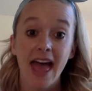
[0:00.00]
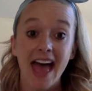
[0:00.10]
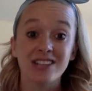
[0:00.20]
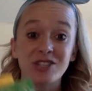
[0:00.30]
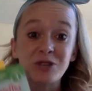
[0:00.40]

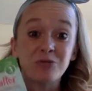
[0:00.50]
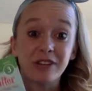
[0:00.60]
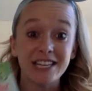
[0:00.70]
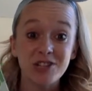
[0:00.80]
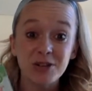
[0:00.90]
As you
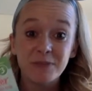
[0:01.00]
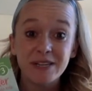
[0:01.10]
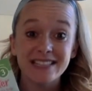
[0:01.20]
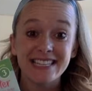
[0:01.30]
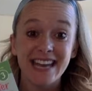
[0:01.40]
read your
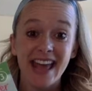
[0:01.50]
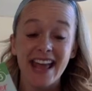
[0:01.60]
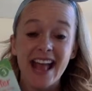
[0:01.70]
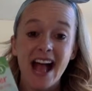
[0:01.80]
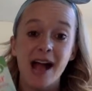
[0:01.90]
books
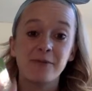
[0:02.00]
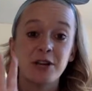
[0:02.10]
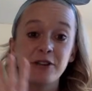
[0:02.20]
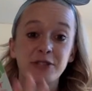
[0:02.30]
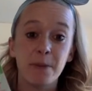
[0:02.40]
today, I want
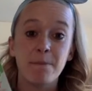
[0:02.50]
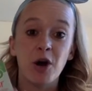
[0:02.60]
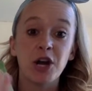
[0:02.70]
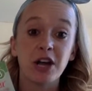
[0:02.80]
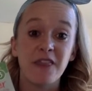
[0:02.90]
you to
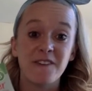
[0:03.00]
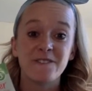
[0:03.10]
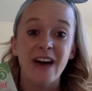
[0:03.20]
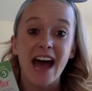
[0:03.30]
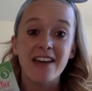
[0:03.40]
mark the
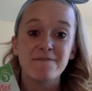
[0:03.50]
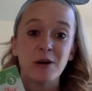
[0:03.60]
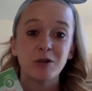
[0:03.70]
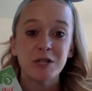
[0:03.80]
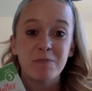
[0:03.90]
5
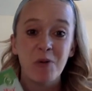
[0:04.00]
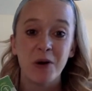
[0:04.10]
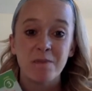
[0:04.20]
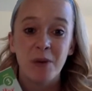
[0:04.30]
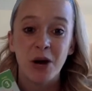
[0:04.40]
most
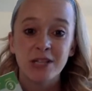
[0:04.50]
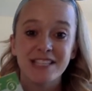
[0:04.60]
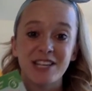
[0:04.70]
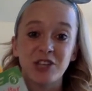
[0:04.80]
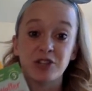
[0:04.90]
important parts
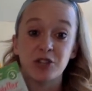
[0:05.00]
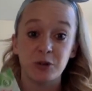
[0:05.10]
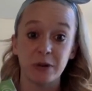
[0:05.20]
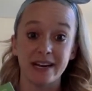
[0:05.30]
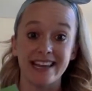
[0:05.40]
in your
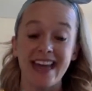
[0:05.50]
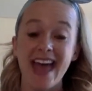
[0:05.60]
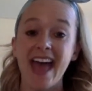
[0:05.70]
story